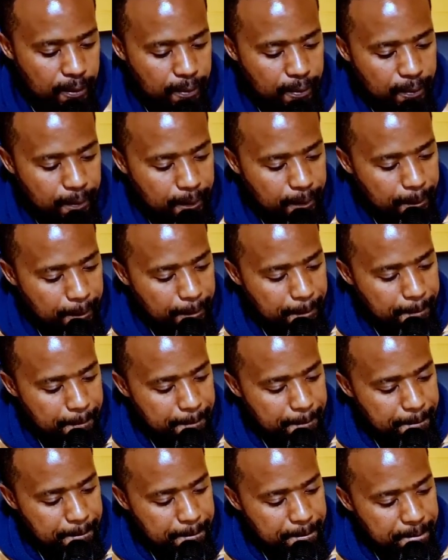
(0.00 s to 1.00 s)
That ye
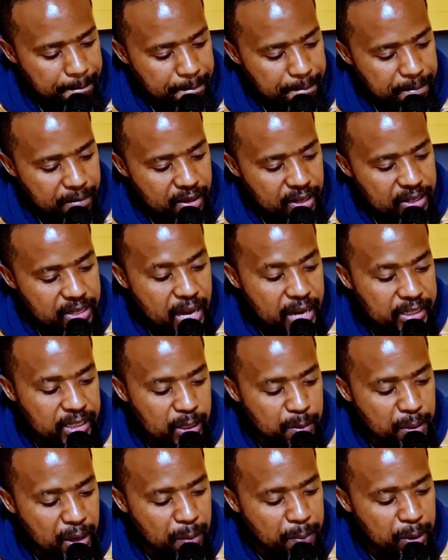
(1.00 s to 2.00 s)
may be perfect. That
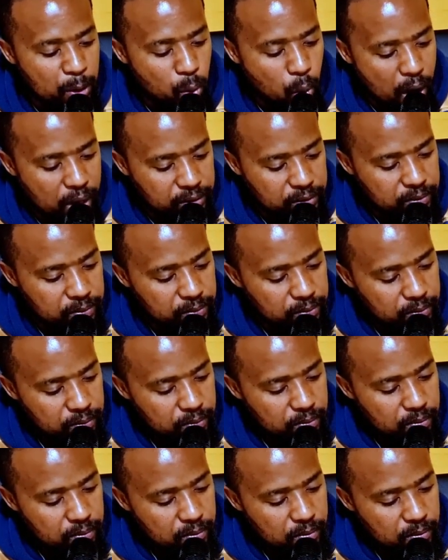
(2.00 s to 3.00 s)
ye may be what?
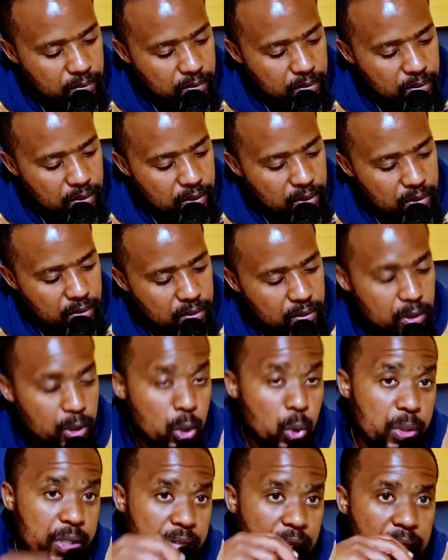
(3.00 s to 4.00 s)
That he may be
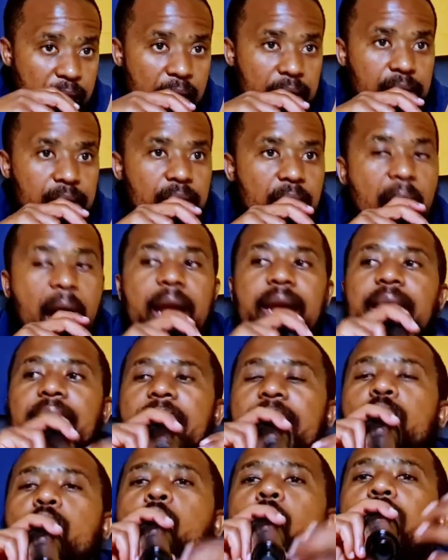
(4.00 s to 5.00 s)
perfect. You see that?
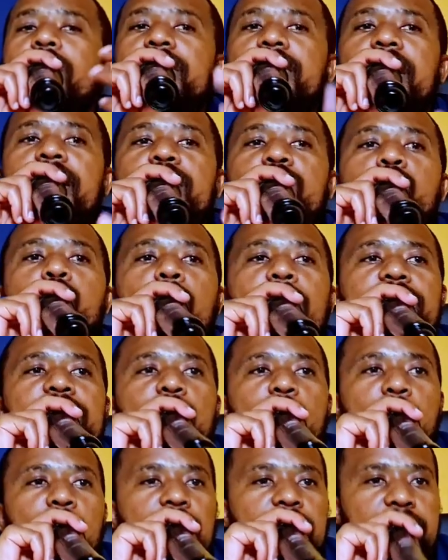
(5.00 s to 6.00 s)
Unlike contrary to what
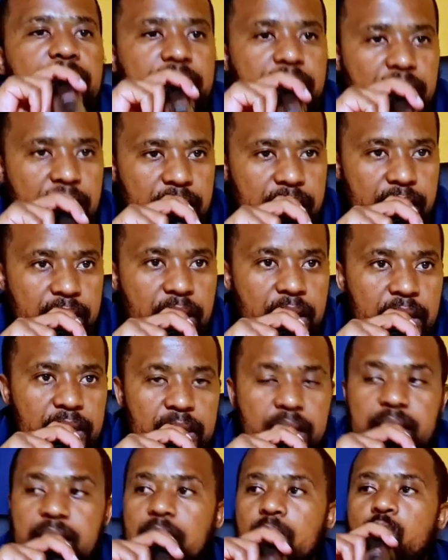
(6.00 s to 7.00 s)
the world says.
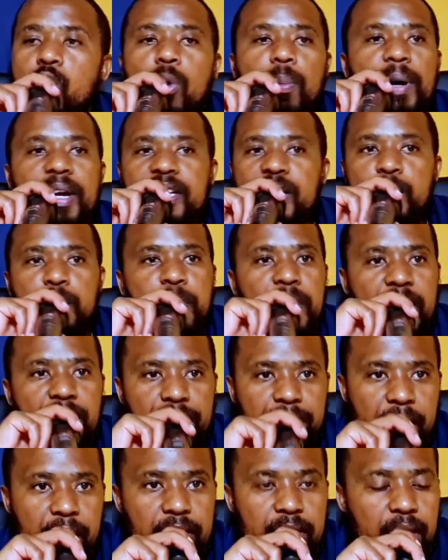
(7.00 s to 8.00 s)
They say nobody's
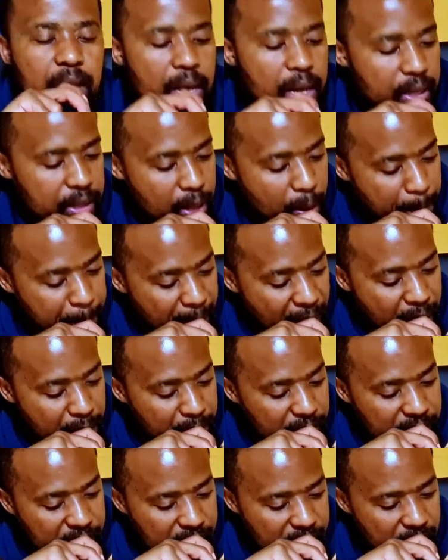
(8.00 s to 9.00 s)
perfect. The
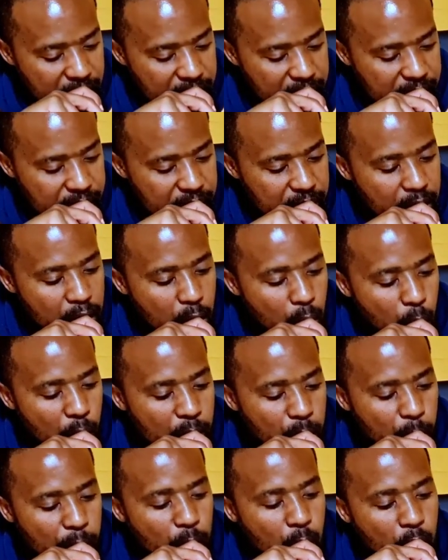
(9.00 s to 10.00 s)
Bible says
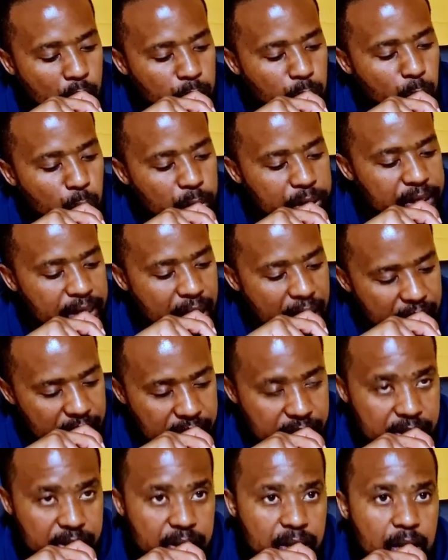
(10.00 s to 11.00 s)
when we go through
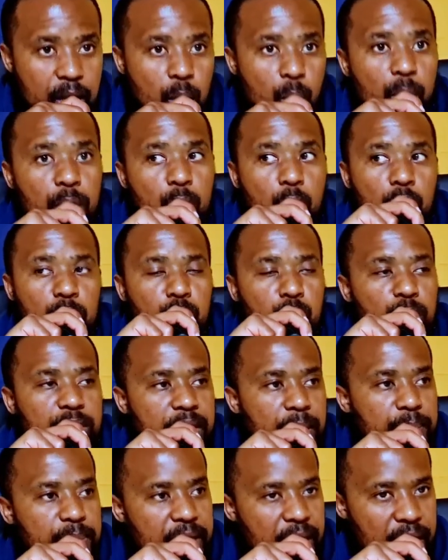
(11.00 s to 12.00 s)
trials, we go
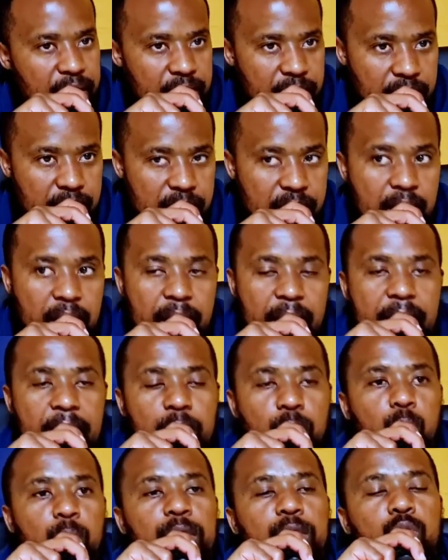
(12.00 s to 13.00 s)
through temptations,
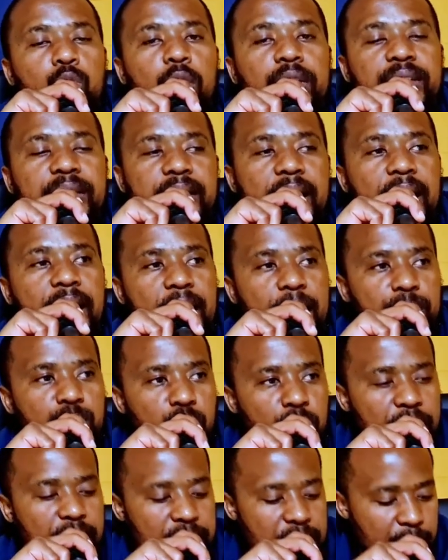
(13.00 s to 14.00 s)
and we don't succumb
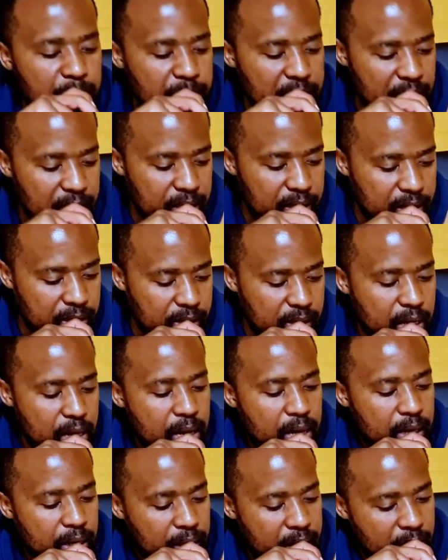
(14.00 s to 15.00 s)
to the temptations,
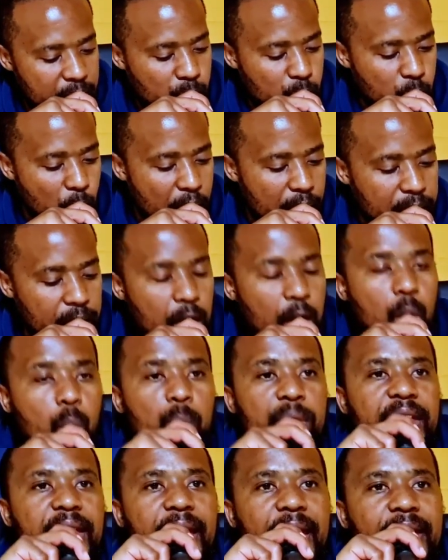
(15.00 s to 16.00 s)
guess what?
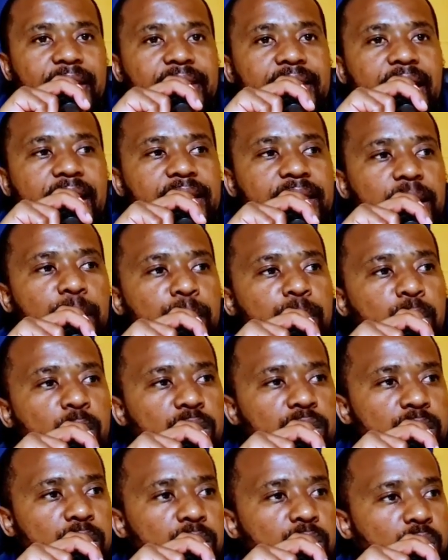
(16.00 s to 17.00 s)
We enter the
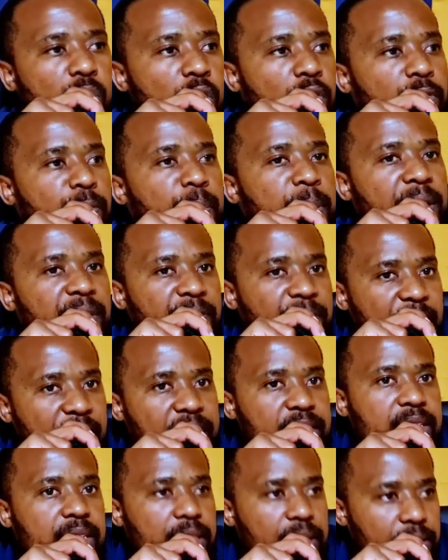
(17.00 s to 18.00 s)
process of
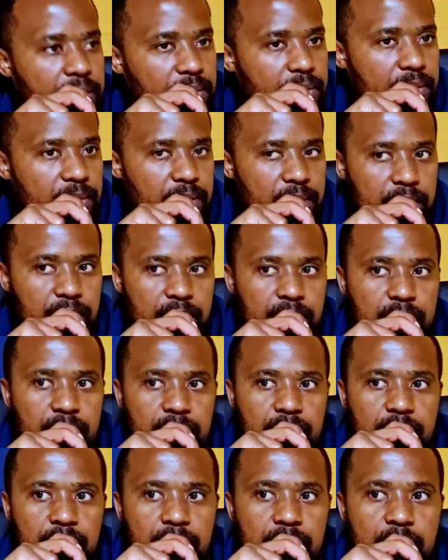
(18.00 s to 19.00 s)
perfection.
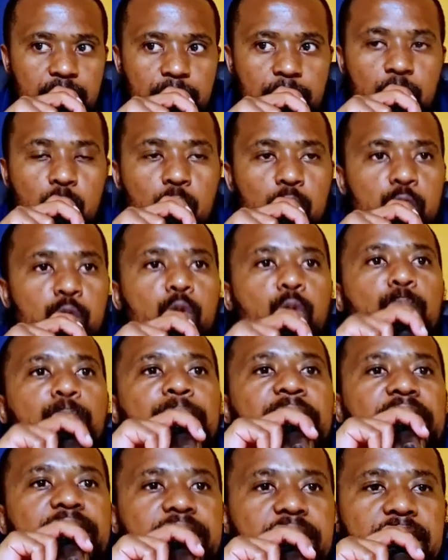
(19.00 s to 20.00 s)
Because you're
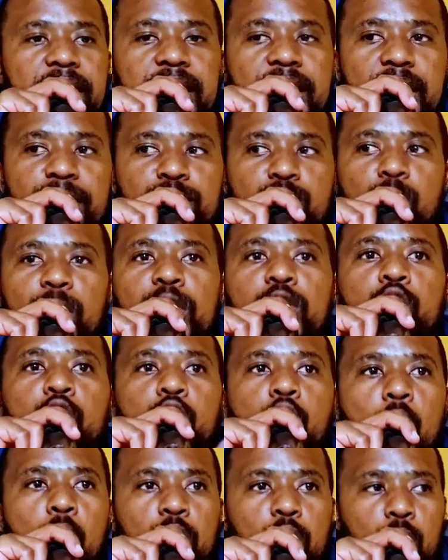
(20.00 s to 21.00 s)
patient enough to
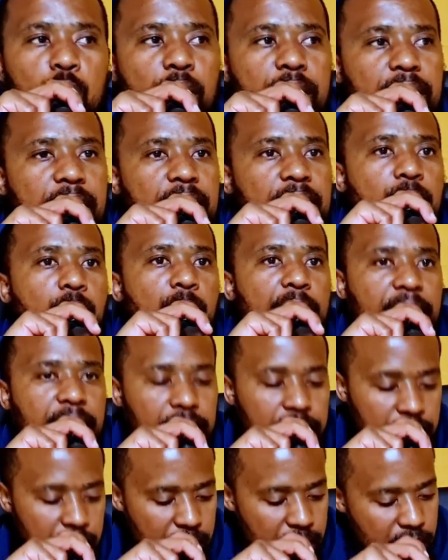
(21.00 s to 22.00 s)
endure. You don't run
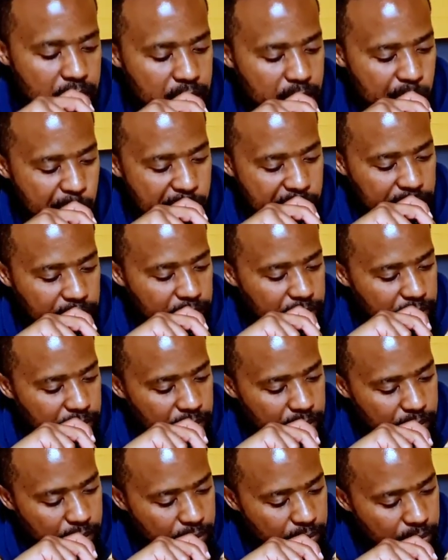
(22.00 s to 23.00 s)
away. Read.
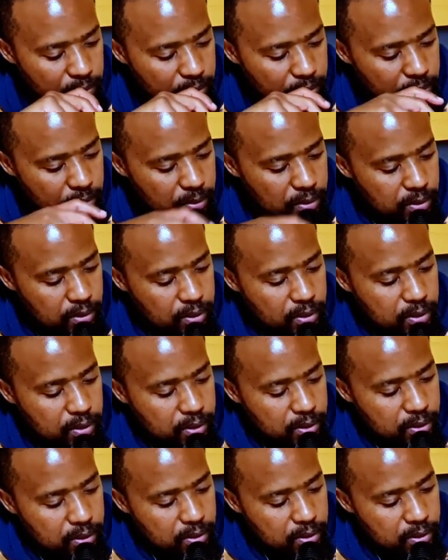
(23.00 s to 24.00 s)
That he may be
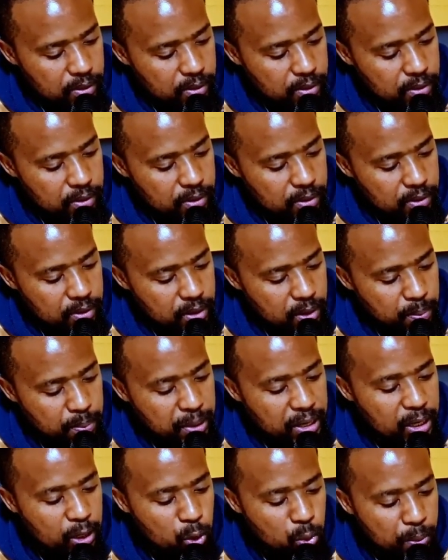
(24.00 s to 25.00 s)
perfect and in time.
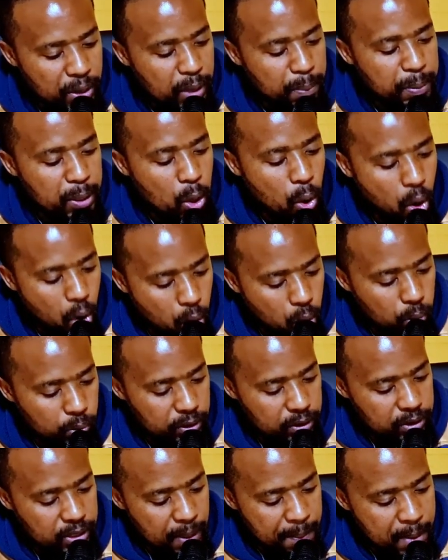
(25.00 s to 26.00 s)
Meaning you may be
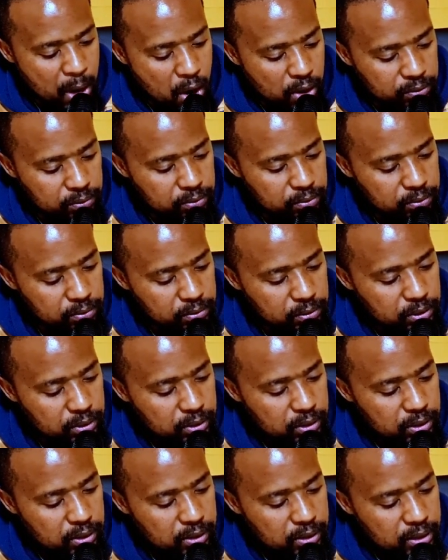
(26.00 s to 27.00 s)
whole. Come on.
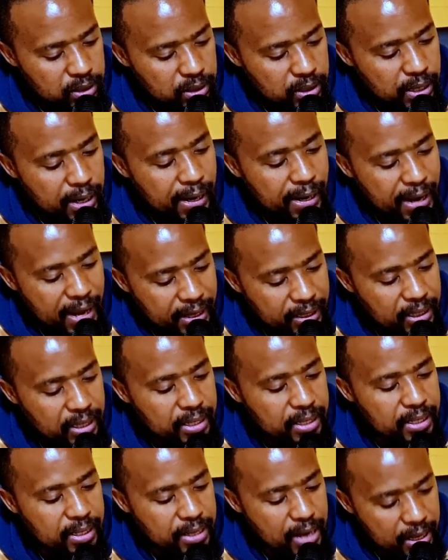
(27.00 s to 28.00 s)
Wanting nothing.
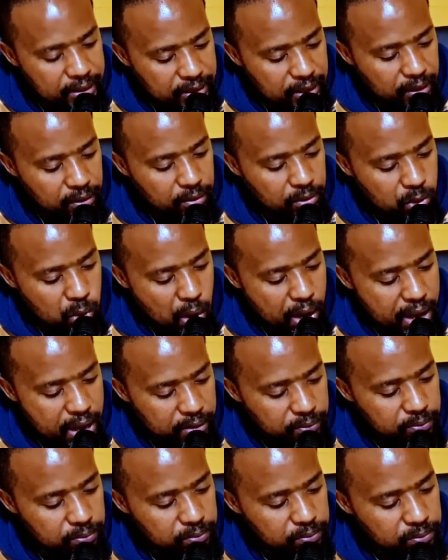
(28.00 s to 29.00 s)
Lacking nothing. Go
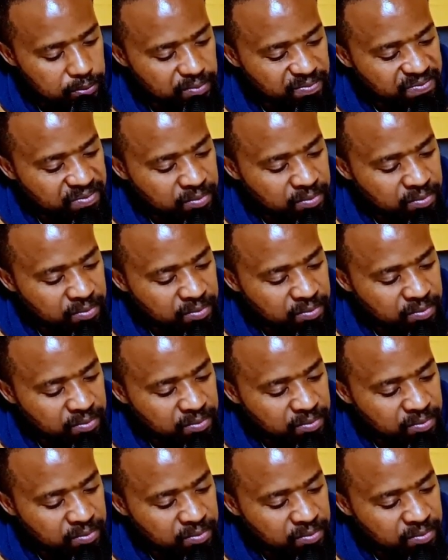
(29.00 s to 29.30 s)
ahead.